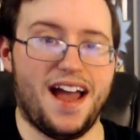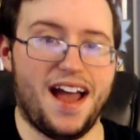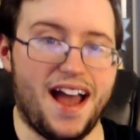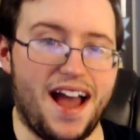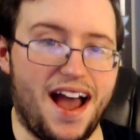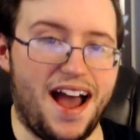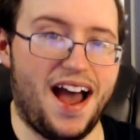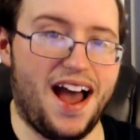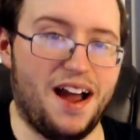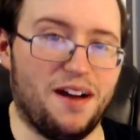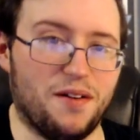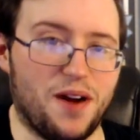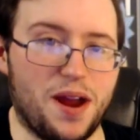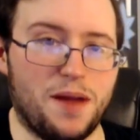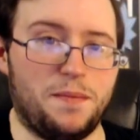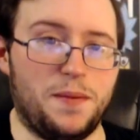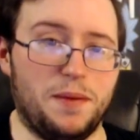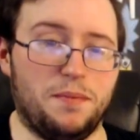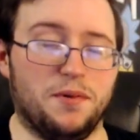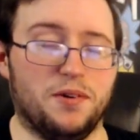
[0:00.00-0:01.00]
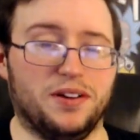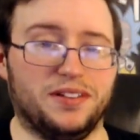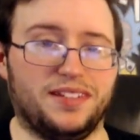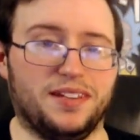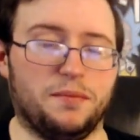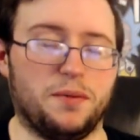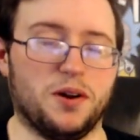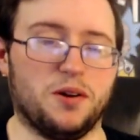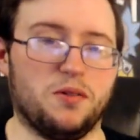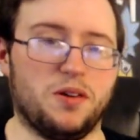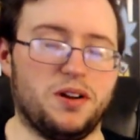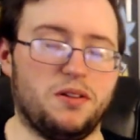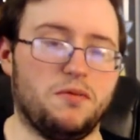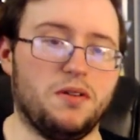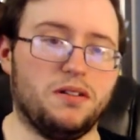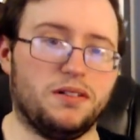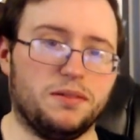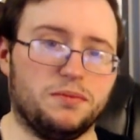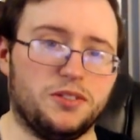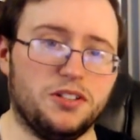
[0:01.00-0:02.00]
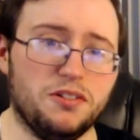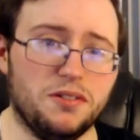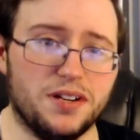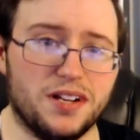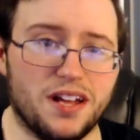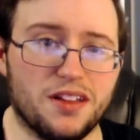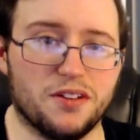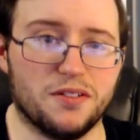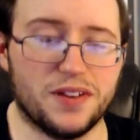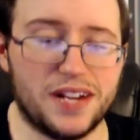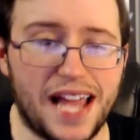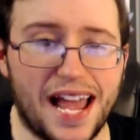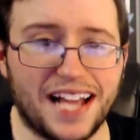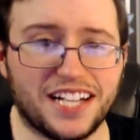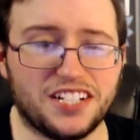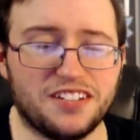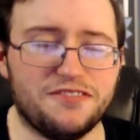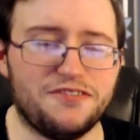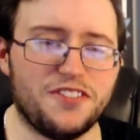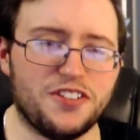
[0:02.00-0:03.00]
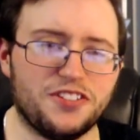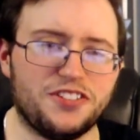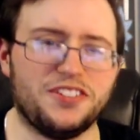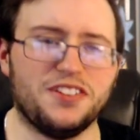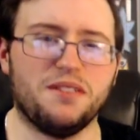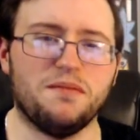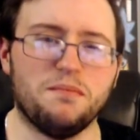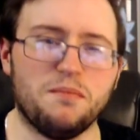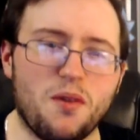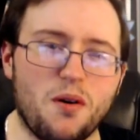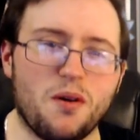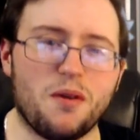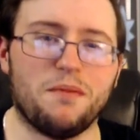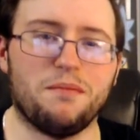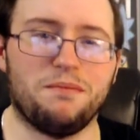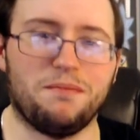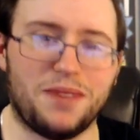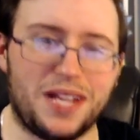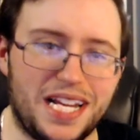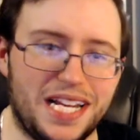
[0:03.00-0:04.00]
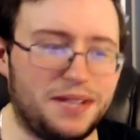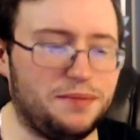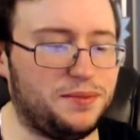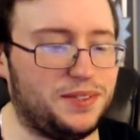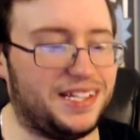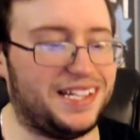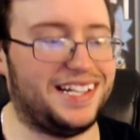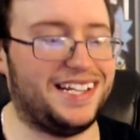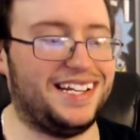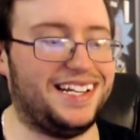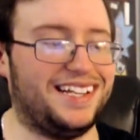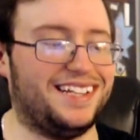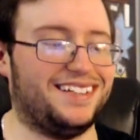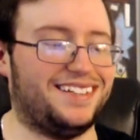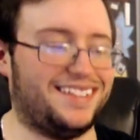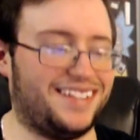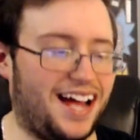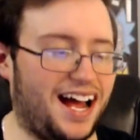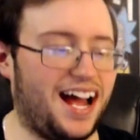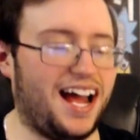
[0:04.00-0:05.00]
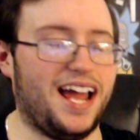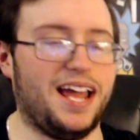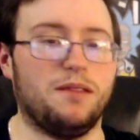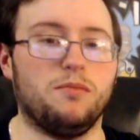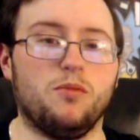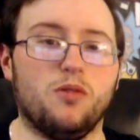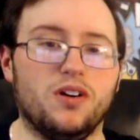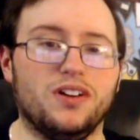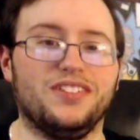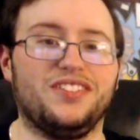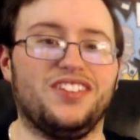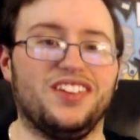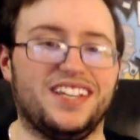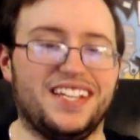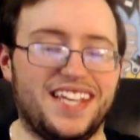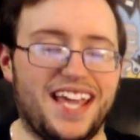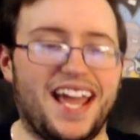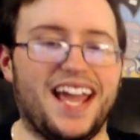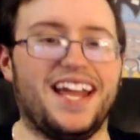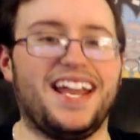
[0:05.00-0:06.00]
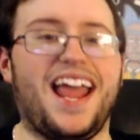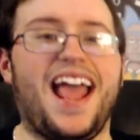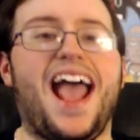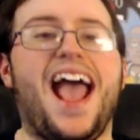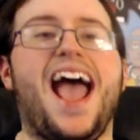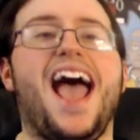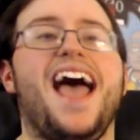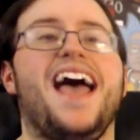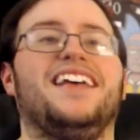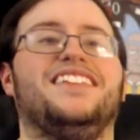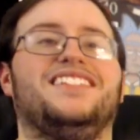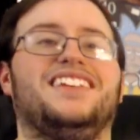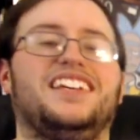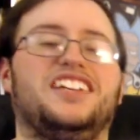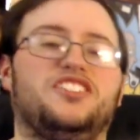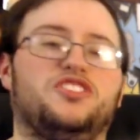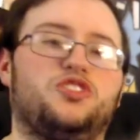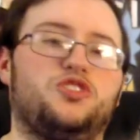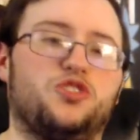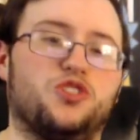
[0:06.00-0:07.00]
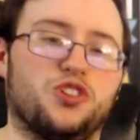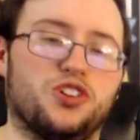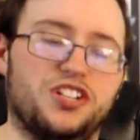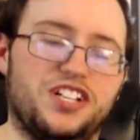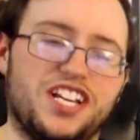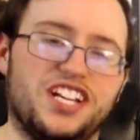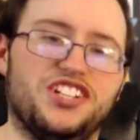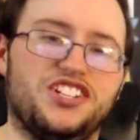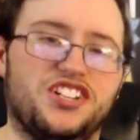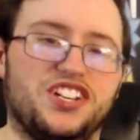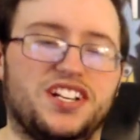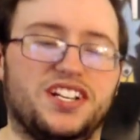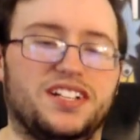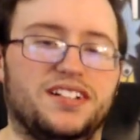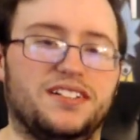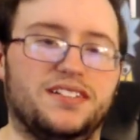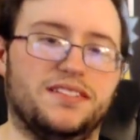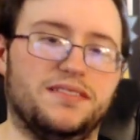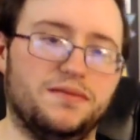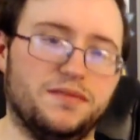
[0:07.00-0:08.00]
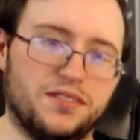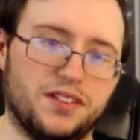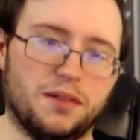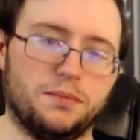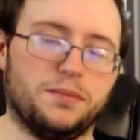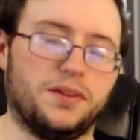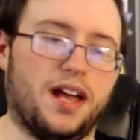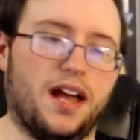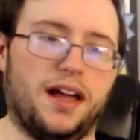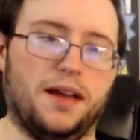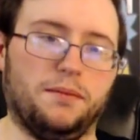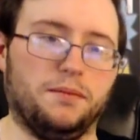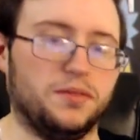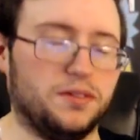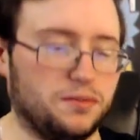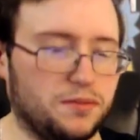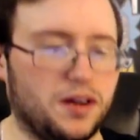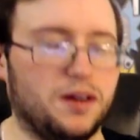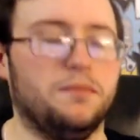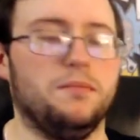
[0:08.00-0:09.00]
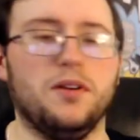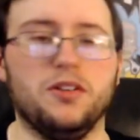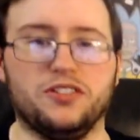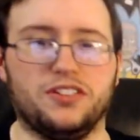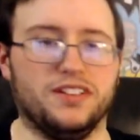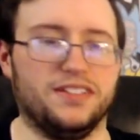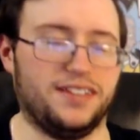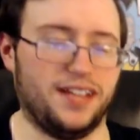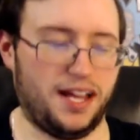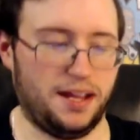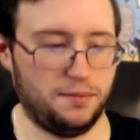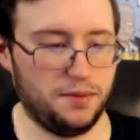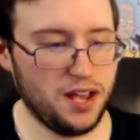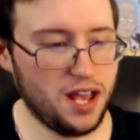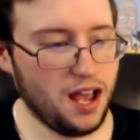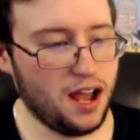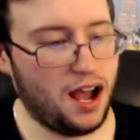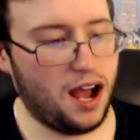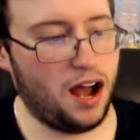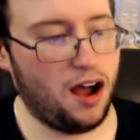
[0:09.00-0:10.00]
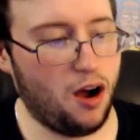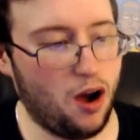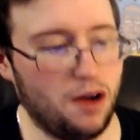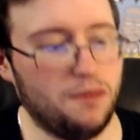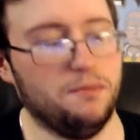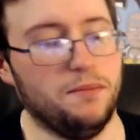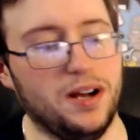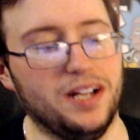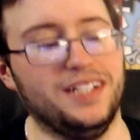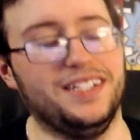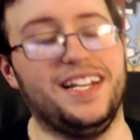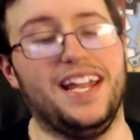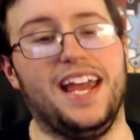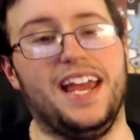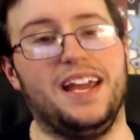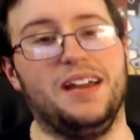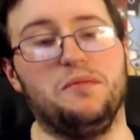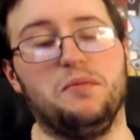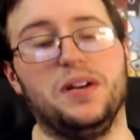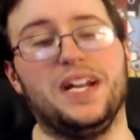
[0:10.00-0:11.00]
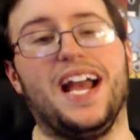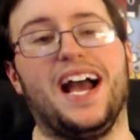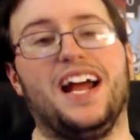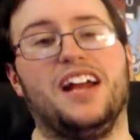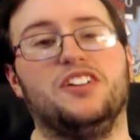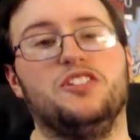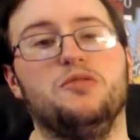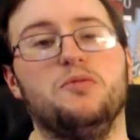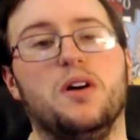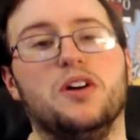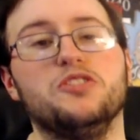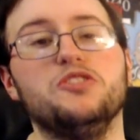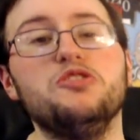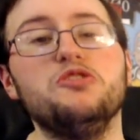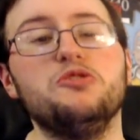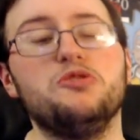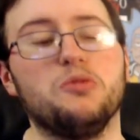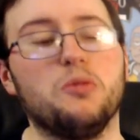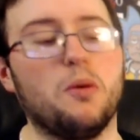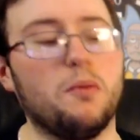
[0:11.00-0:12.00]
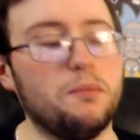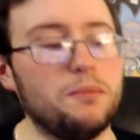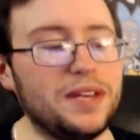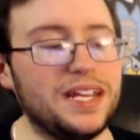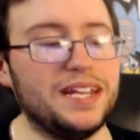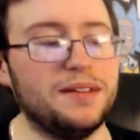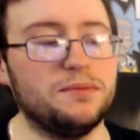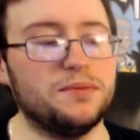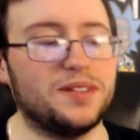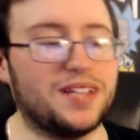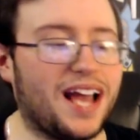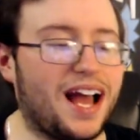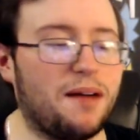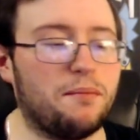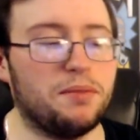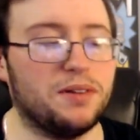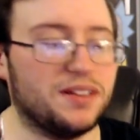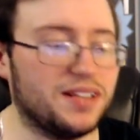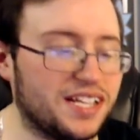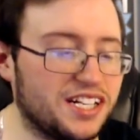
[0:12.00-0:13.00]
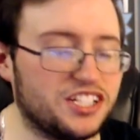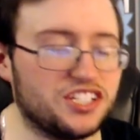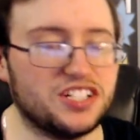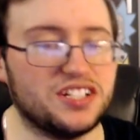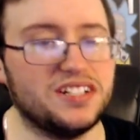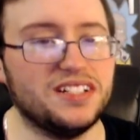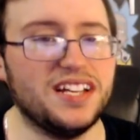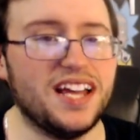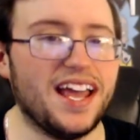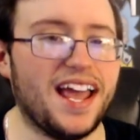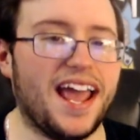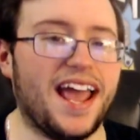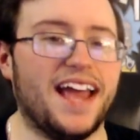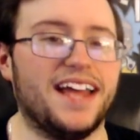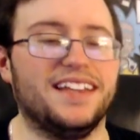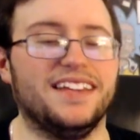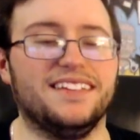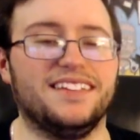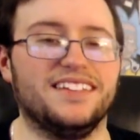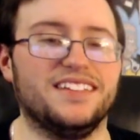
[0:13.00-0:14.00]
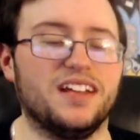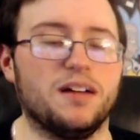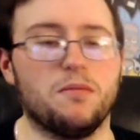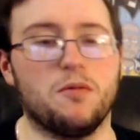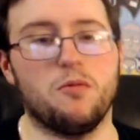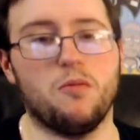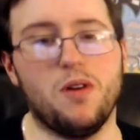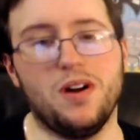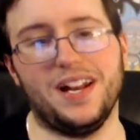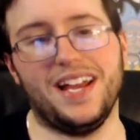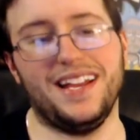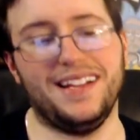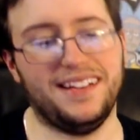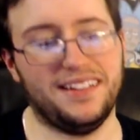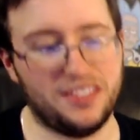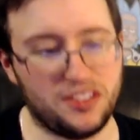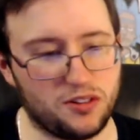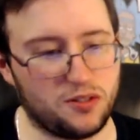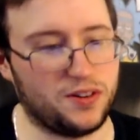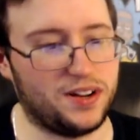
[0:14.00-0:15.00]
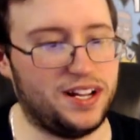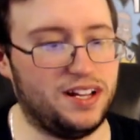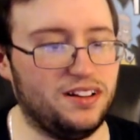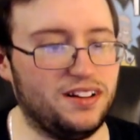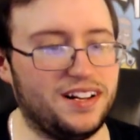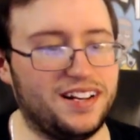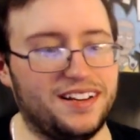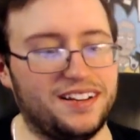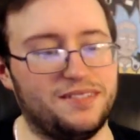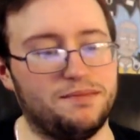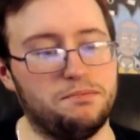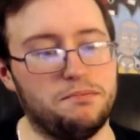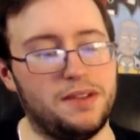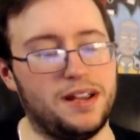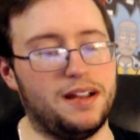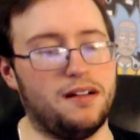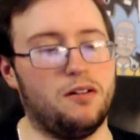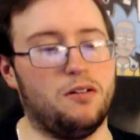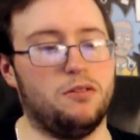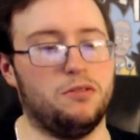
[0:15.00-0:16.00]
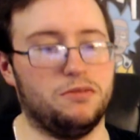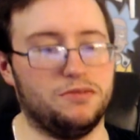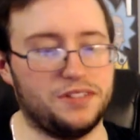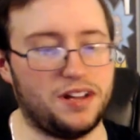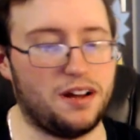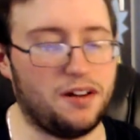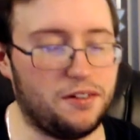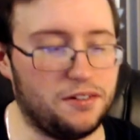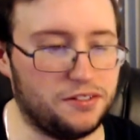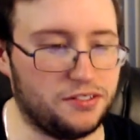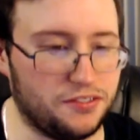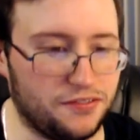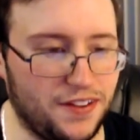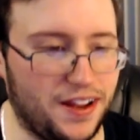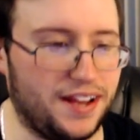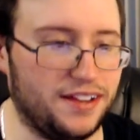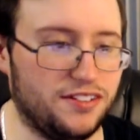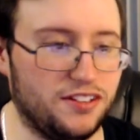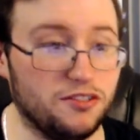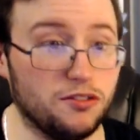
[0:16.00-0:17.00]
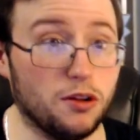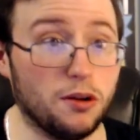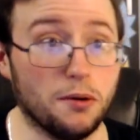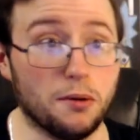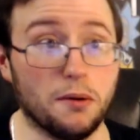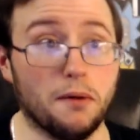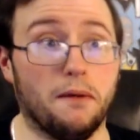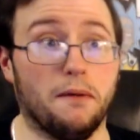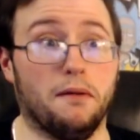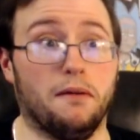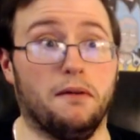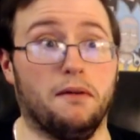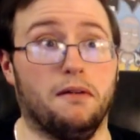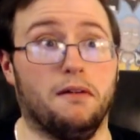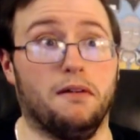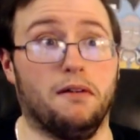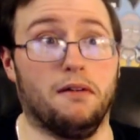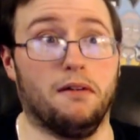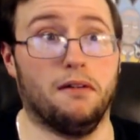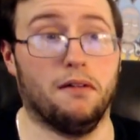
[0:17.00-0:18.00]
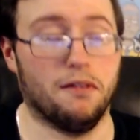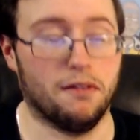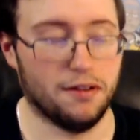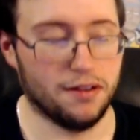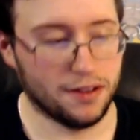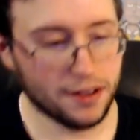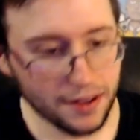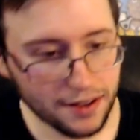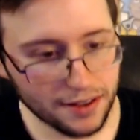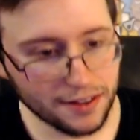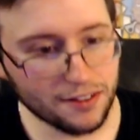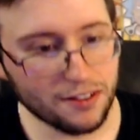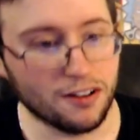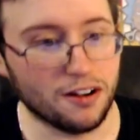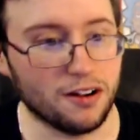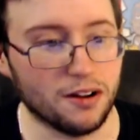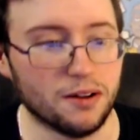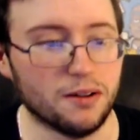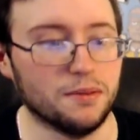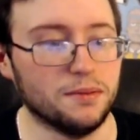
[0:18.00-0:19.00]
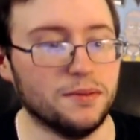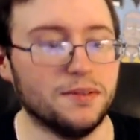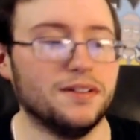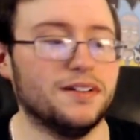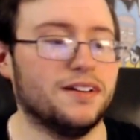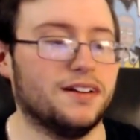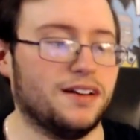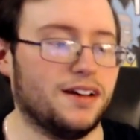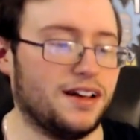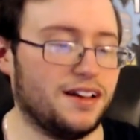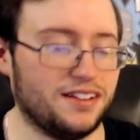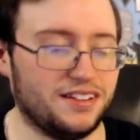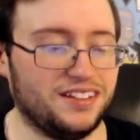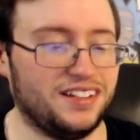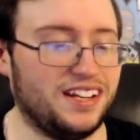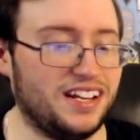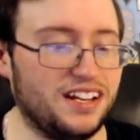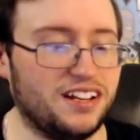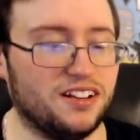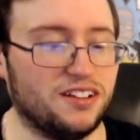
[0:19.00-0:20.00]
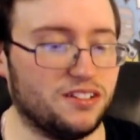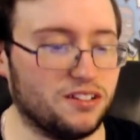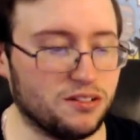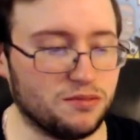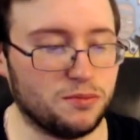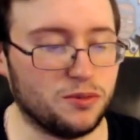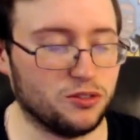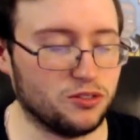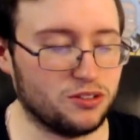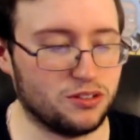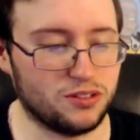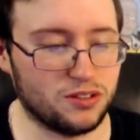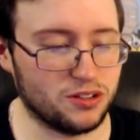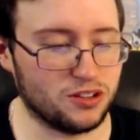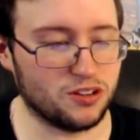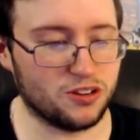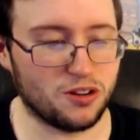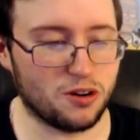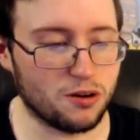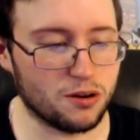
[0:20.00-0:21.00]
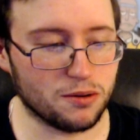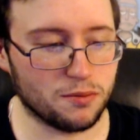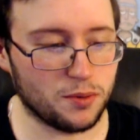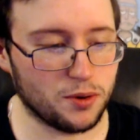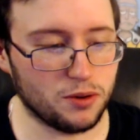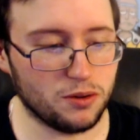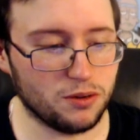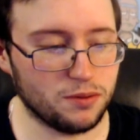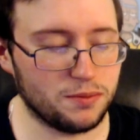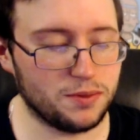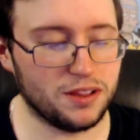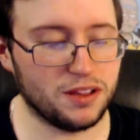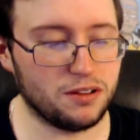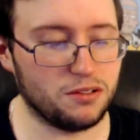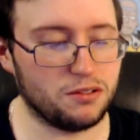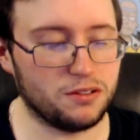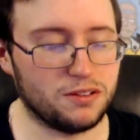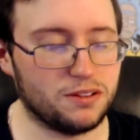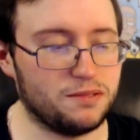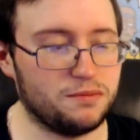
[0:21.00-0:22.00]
All right, people, what's up, everyone? Welcome to another reaction for some more memes, and it is time once again, as is tradition sometimes, well, most of the time. On Monday, we got a new Unusual Memes compilation, and this is number 183. Look at this big old dog's face. He's like, look at him. Isn't he the most adorable little